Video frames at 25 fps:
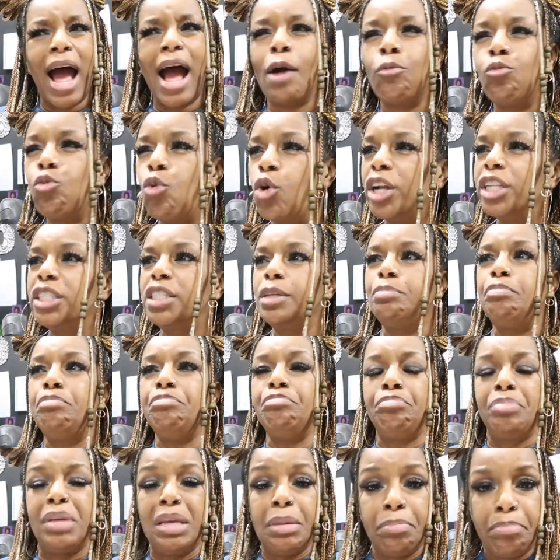I
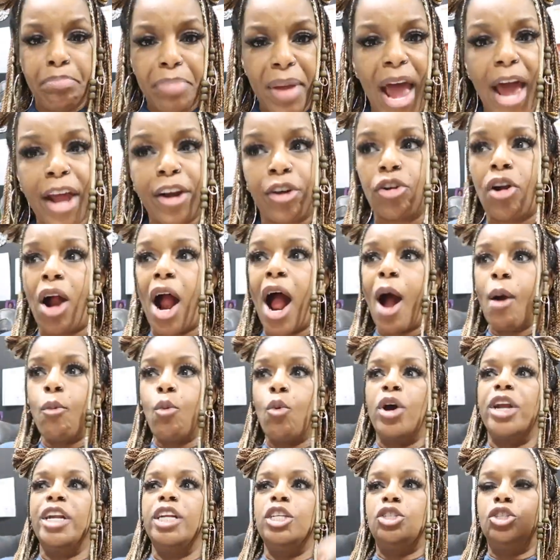wanted to be better, I
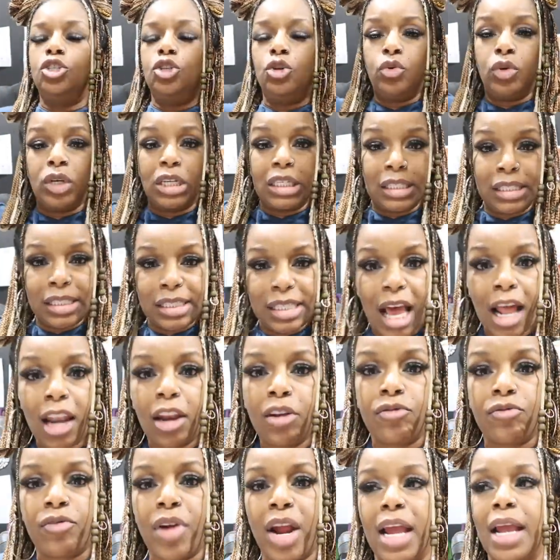wanted to
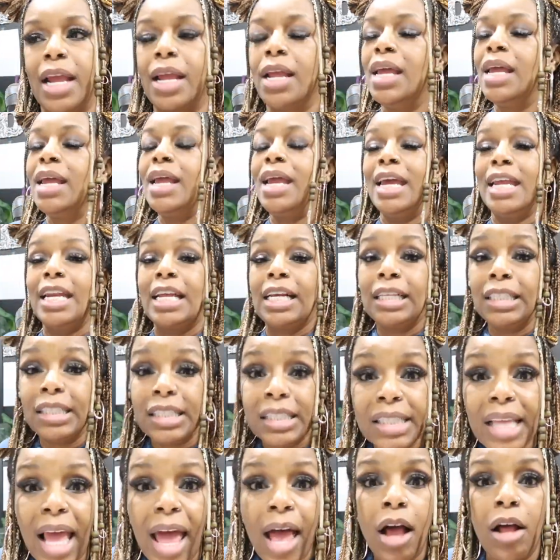accelerate and
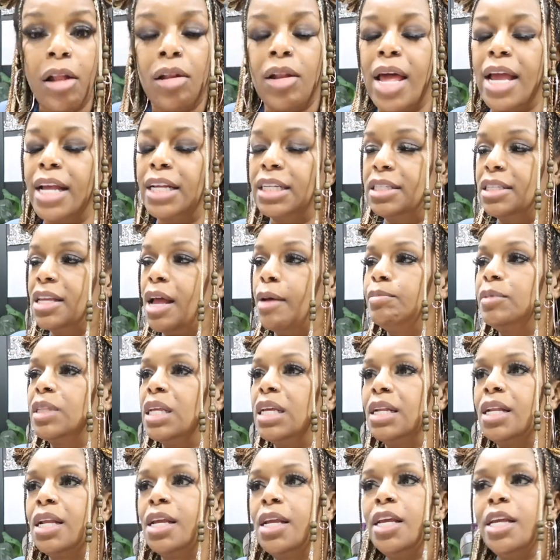excel at
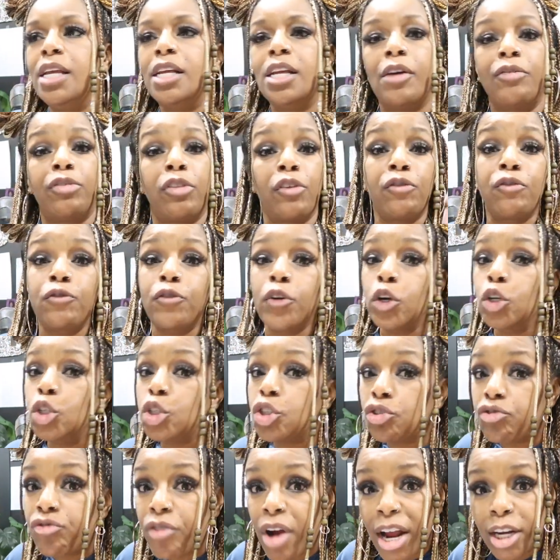something. The
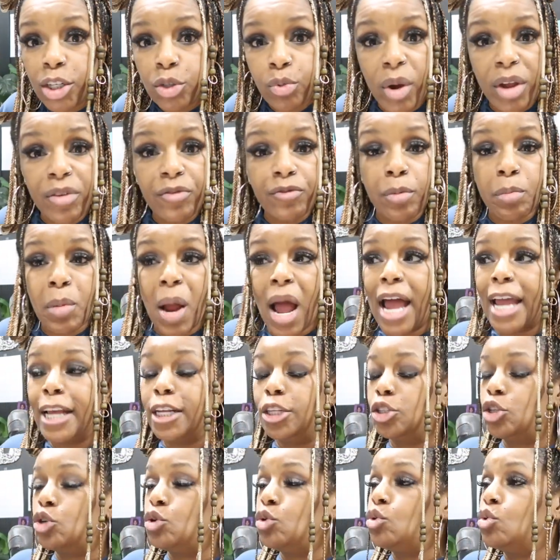first to graduate from
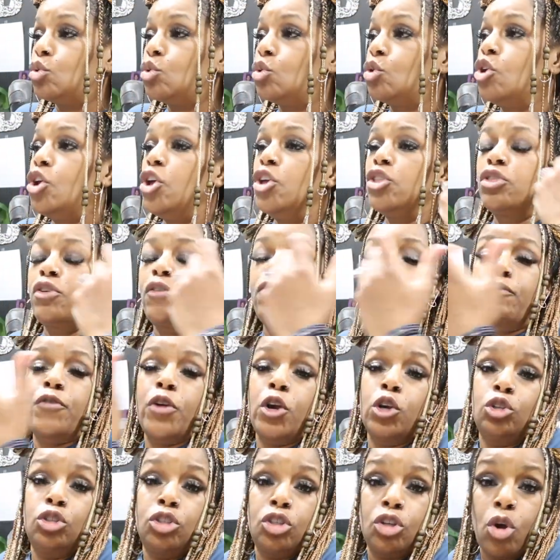high school, the
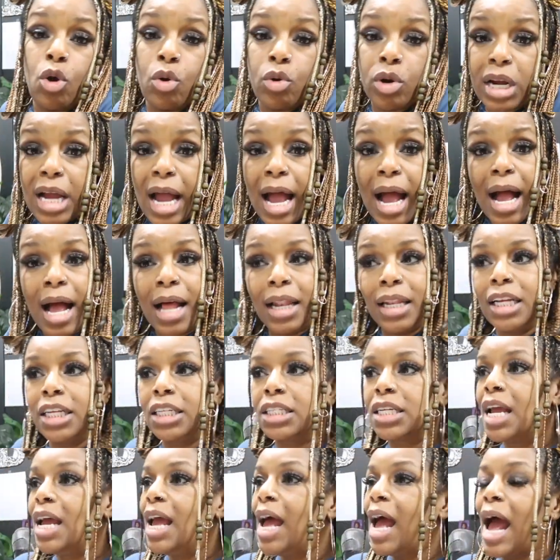first to go to
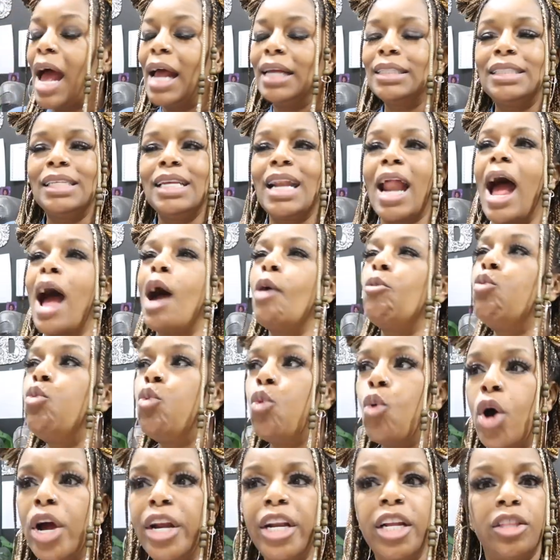college, I said, I
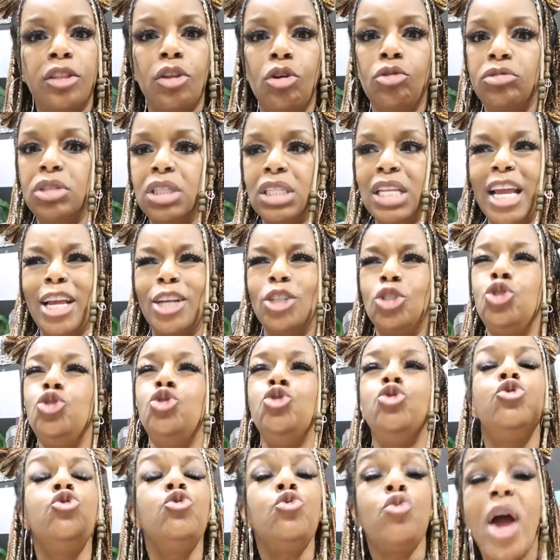wanted those things.
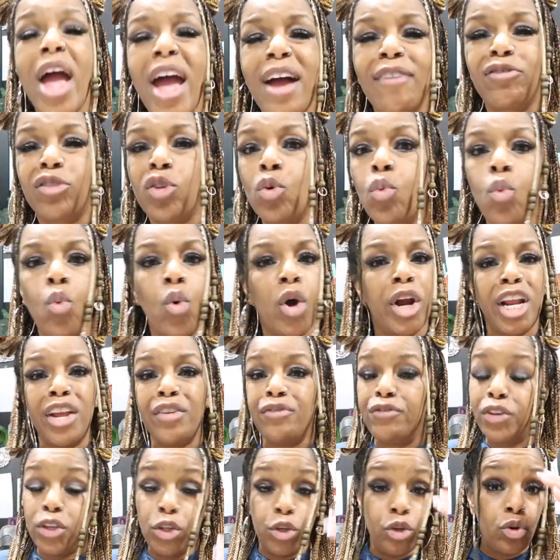You have to want
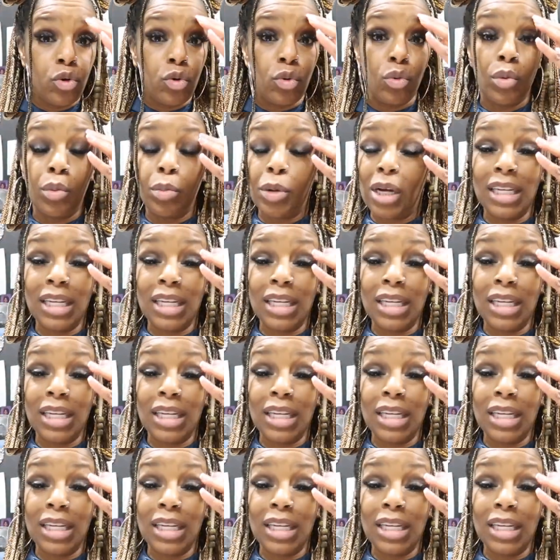it for you.